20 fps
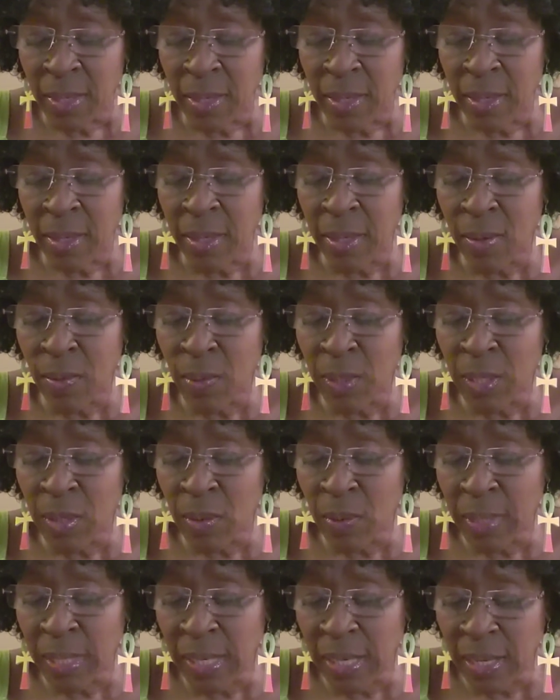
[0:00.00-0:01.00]
Here we
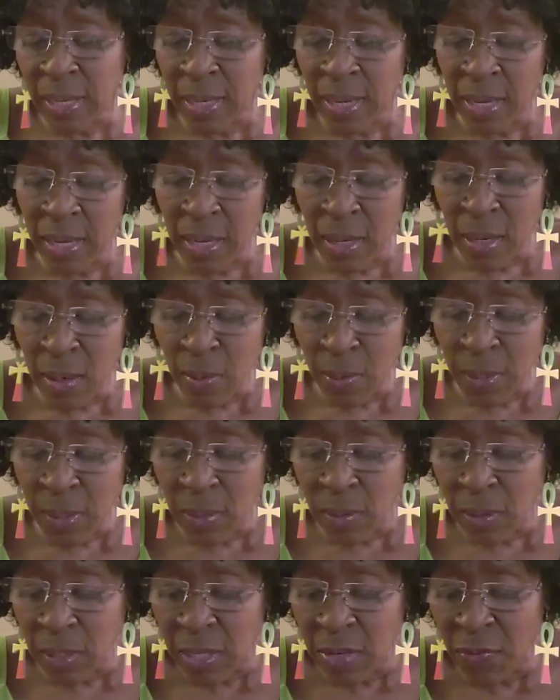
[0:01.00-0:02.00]
go again. Here we
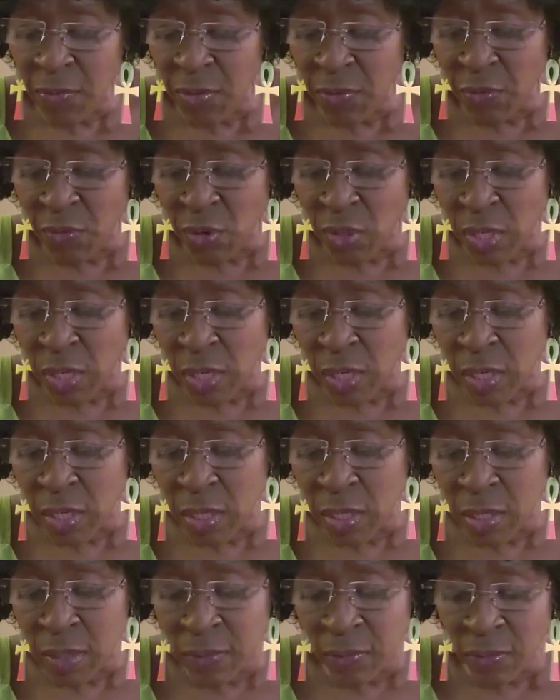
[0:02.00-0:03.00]
go. Living for the
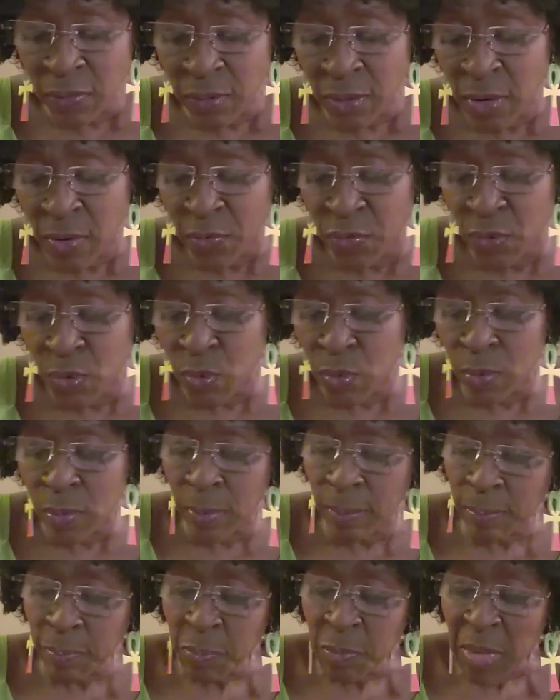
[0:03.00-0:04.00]
love of you.